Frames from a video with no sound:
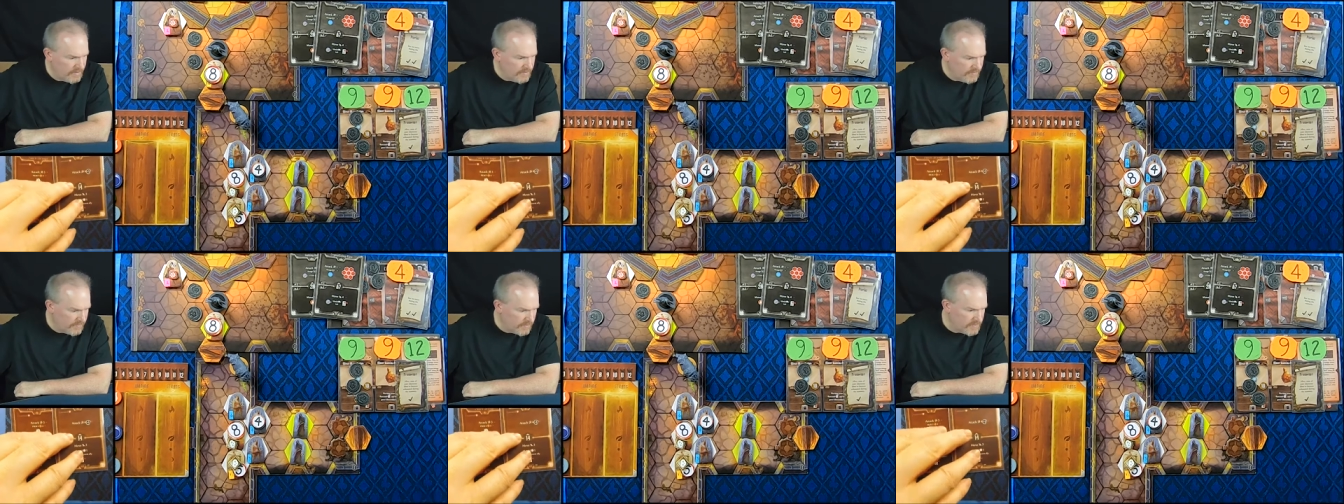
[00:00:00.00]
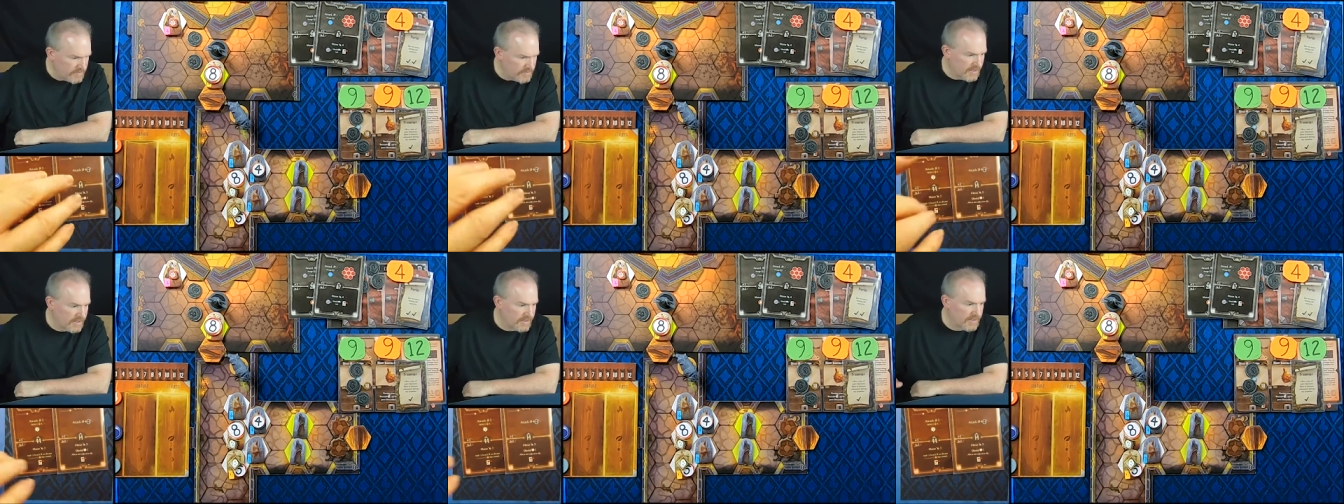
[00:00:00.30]

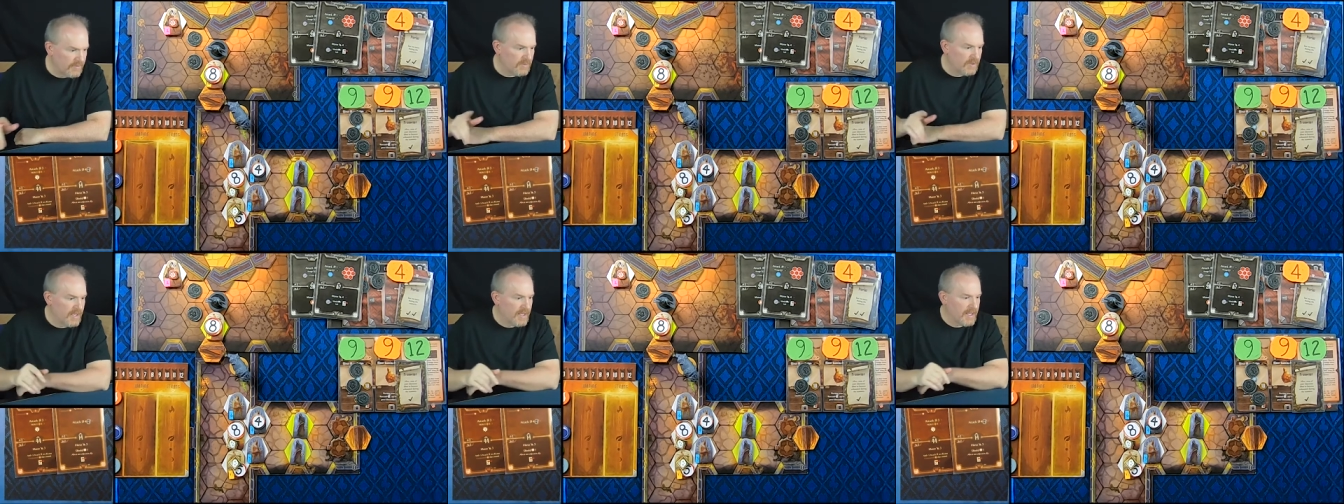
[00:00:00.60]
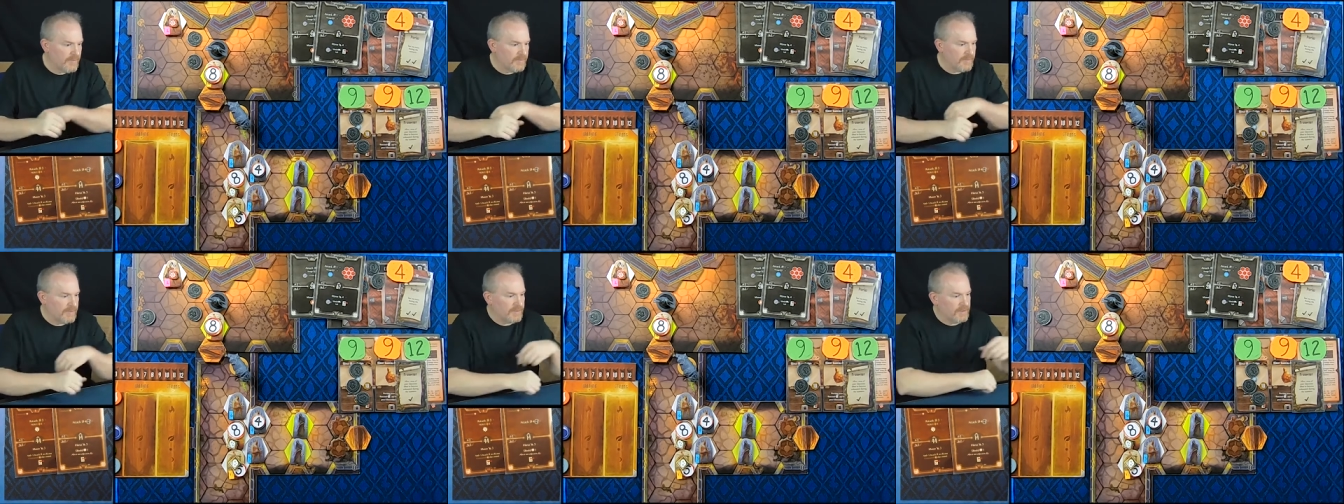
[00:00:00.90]
First thing that will
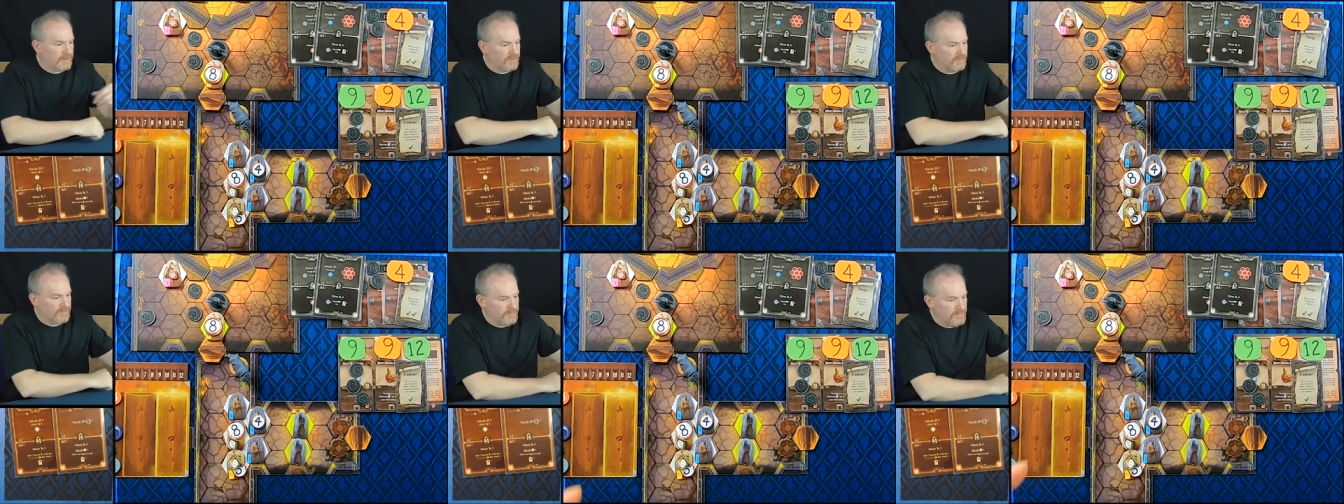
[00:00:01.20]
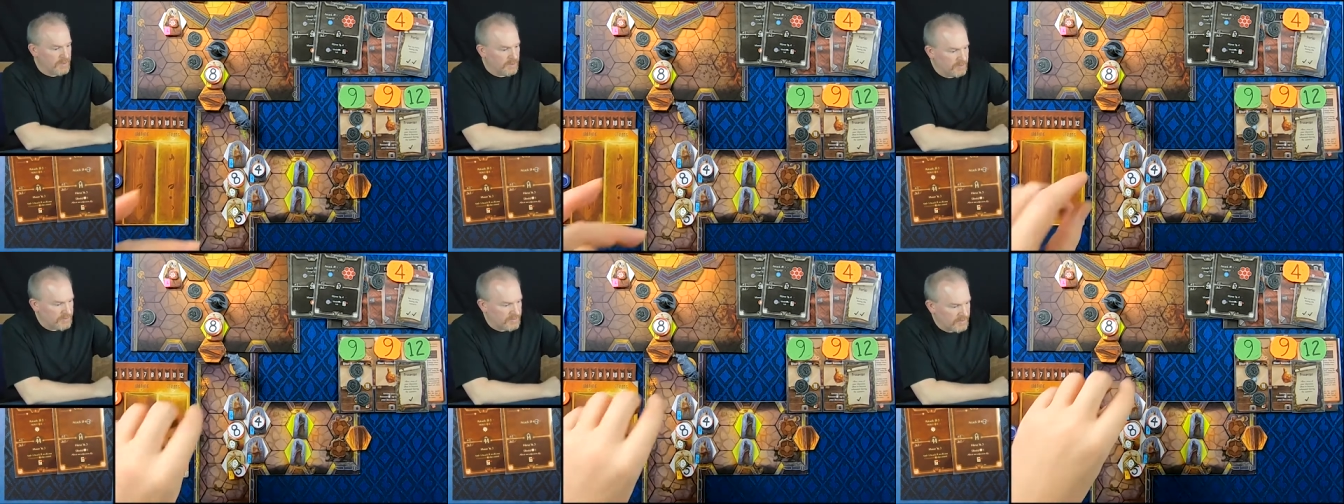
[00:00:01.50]
happen is
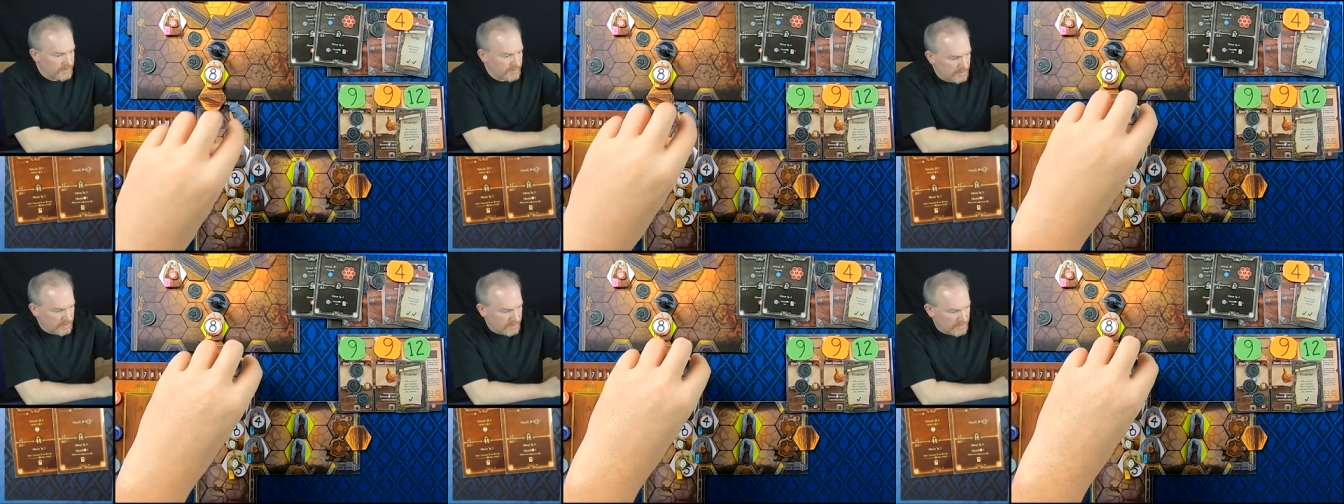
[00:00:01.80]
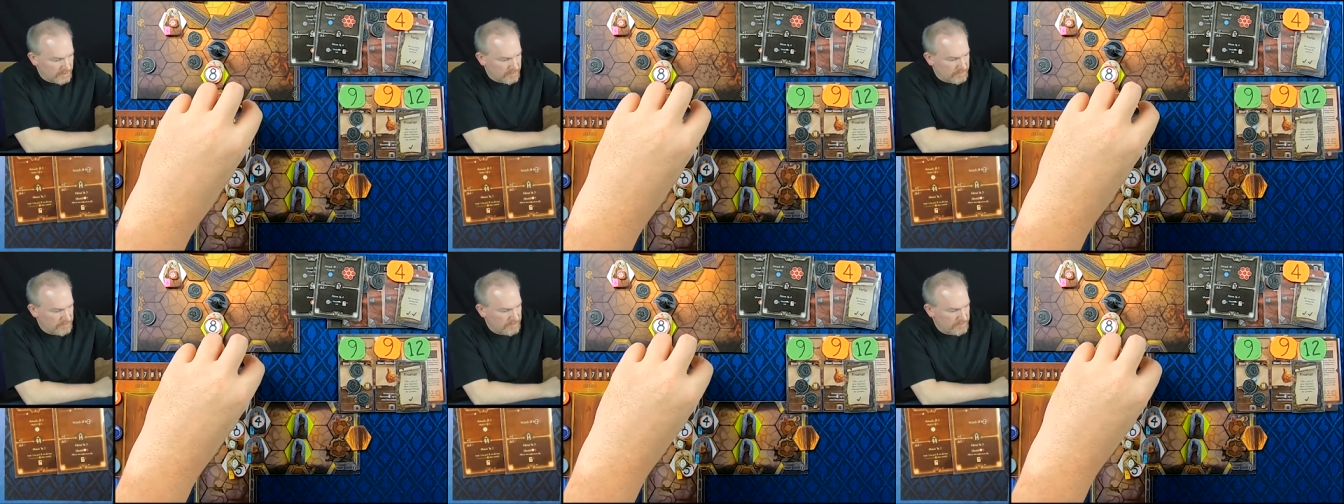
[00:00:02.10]
Mojo
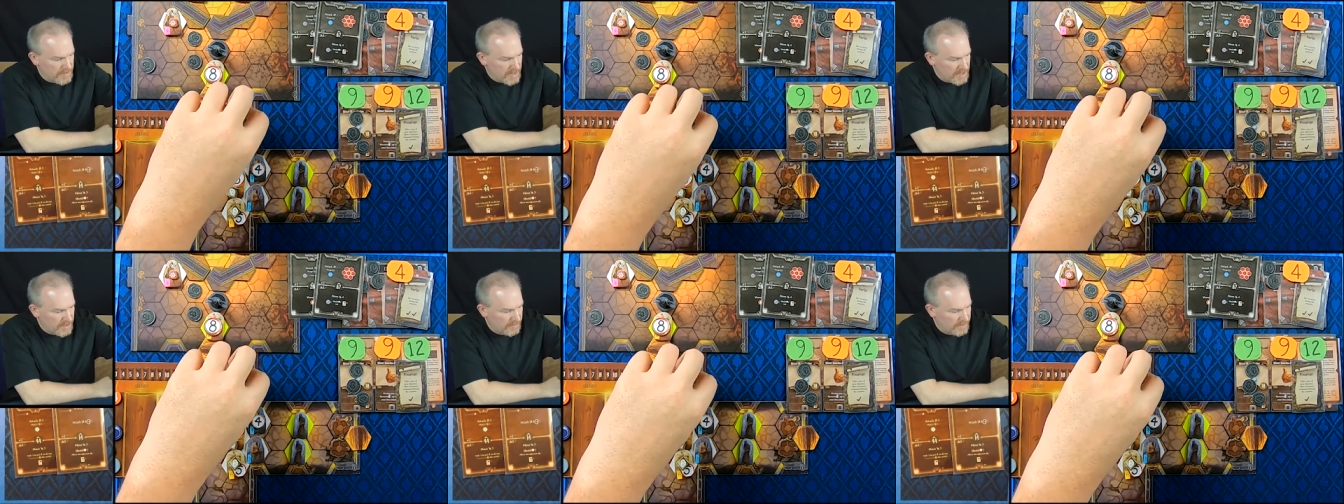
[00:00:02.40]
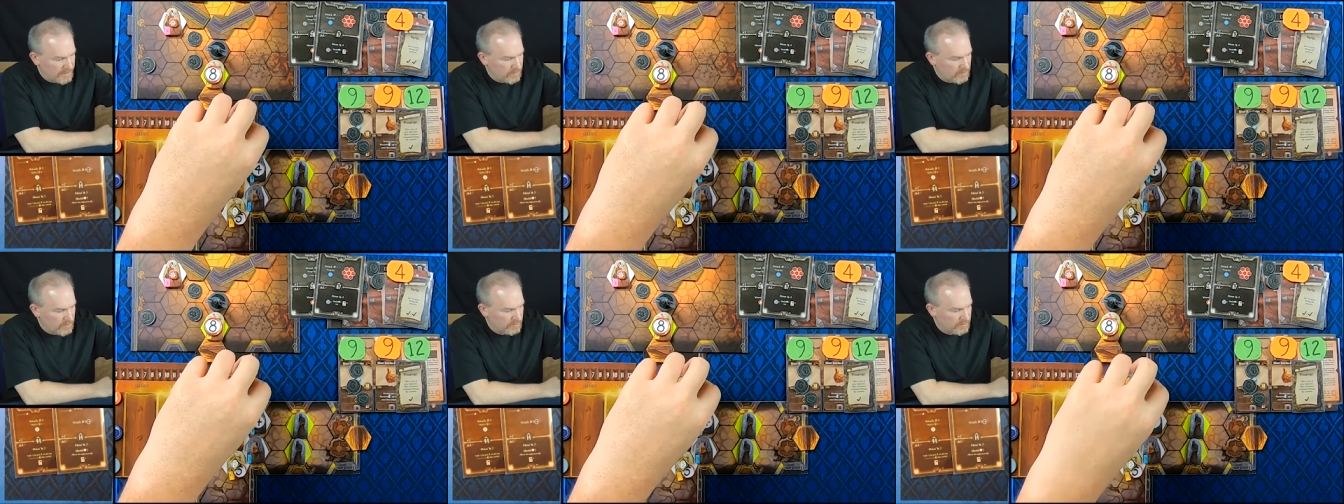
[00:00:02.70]
or
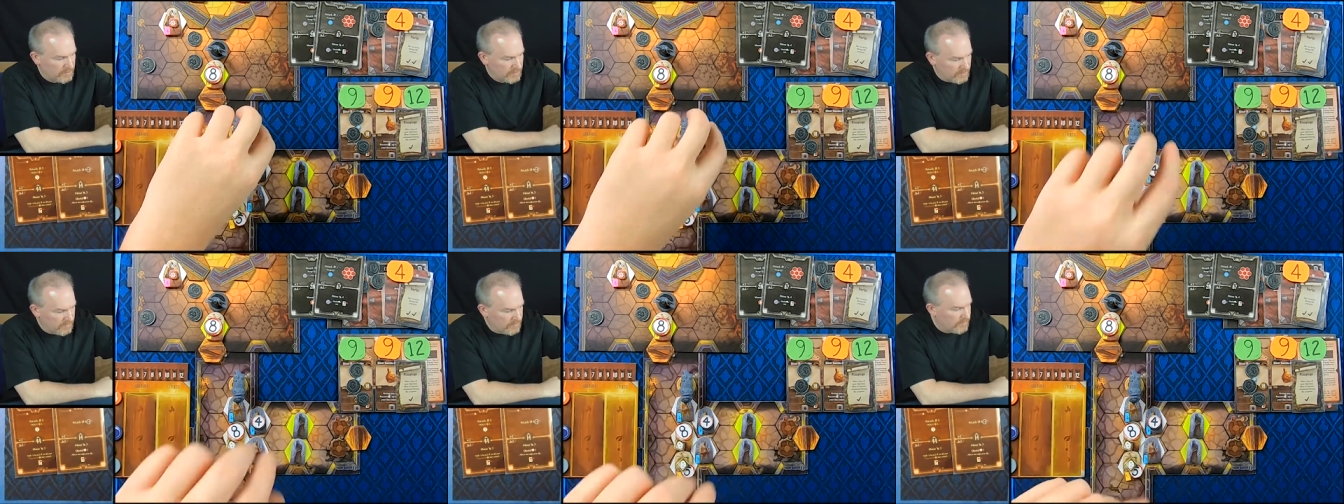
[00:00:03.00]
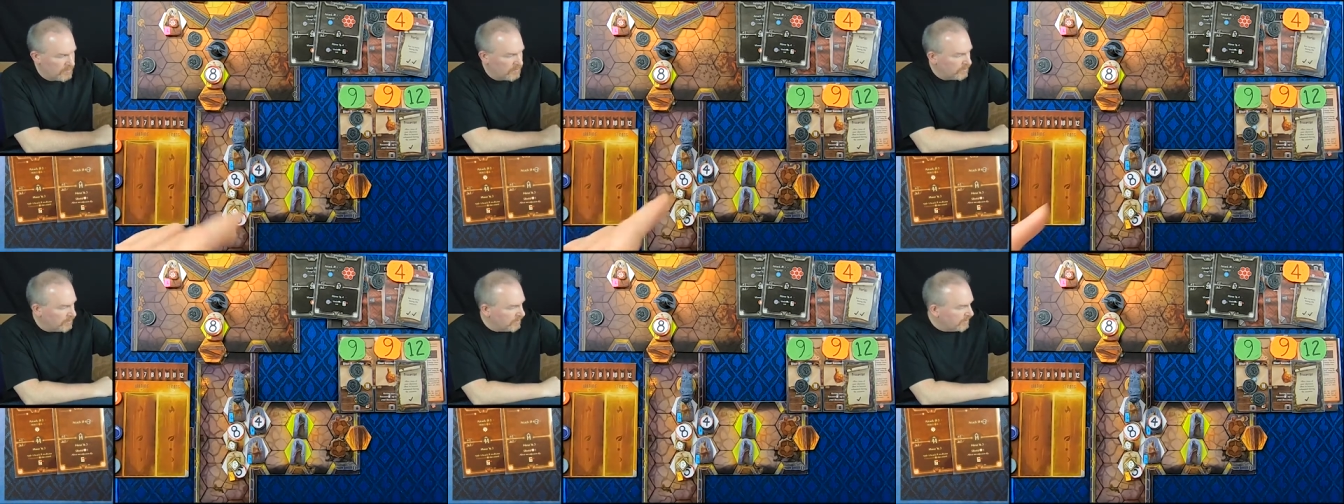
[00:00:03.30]
Barry will move
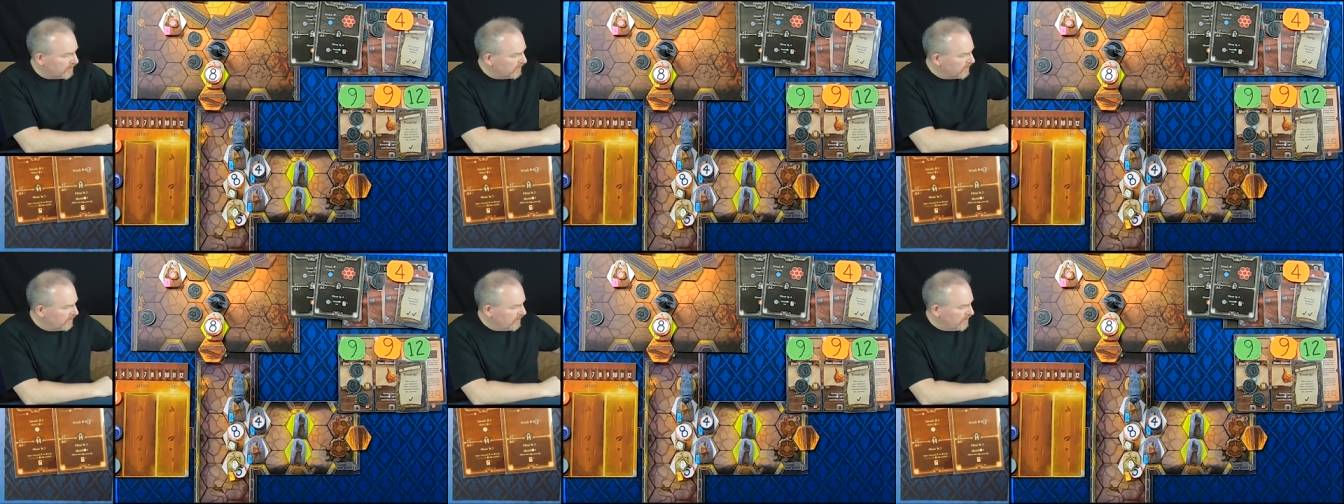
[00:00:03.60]
forward